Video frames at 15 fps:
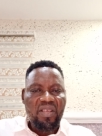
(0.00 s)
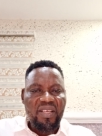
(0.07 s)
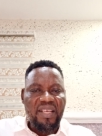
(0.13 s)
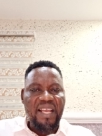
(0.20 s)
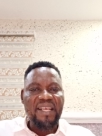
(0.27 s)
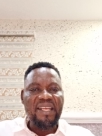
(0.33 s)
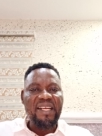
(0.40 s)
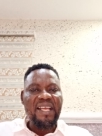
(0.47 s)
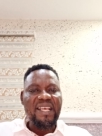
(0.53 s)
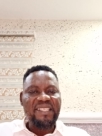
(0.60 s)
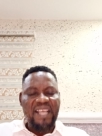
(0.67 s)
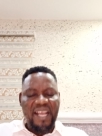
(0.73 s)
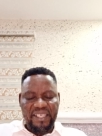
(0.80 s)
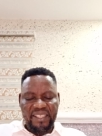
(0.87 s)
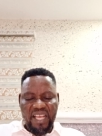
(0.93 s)
Then the next
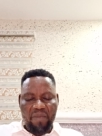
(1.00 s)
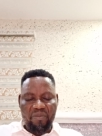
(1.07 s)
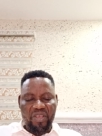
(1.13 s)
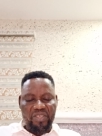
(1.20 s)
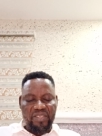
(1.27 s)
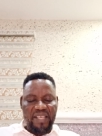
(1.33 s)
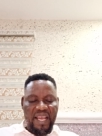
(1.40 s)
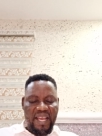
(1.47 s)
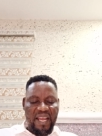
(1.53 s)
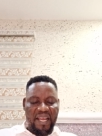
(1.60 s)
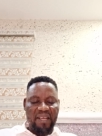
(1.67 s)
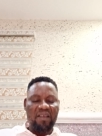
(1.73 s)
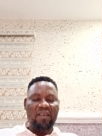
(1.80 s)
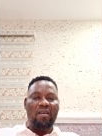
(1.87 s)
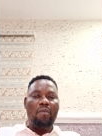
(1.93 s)
item is
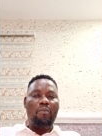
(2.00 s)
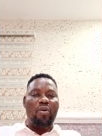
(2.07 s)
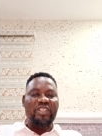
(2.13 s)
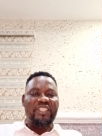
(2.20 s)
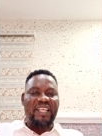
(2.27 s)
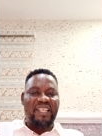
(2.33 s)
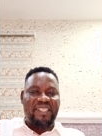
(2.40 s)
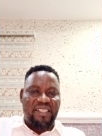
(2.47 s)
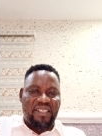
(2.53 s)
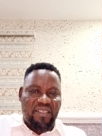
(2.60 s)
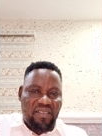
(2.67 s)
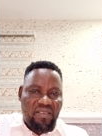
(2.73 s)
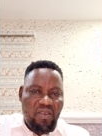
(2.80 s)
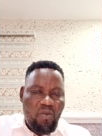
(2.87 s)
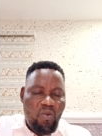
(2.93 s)

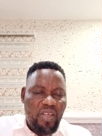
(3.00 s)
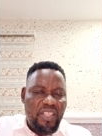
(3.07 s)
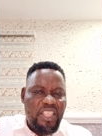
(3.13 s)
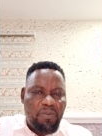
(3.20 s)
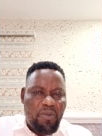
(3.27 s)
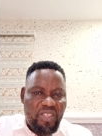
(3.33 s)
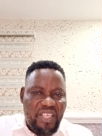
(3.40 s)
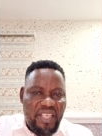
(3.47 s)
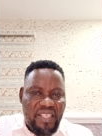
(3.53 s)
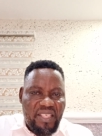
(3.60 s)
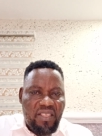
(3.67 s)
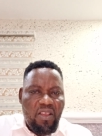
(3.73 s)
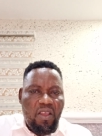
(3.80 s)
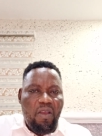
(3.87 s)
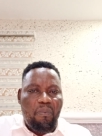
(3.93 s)
purchases. What is
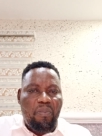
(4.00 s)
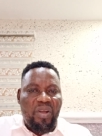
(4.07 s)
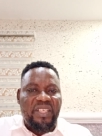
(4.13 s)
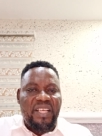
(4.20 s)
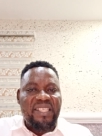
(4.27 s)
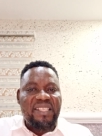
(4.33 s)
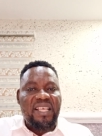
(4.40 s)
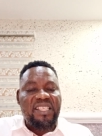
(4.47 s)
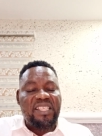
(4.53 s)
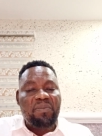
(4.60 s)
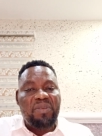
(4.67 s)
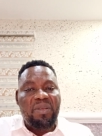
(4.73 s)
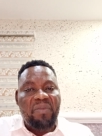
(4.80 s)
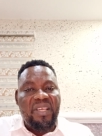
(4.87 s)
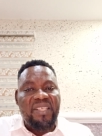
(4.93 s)
purchases? Purchases
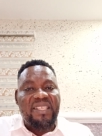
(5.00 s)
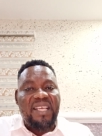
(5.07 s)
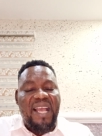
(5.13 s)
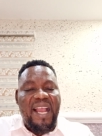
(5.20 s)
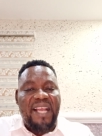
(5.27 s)
simply means the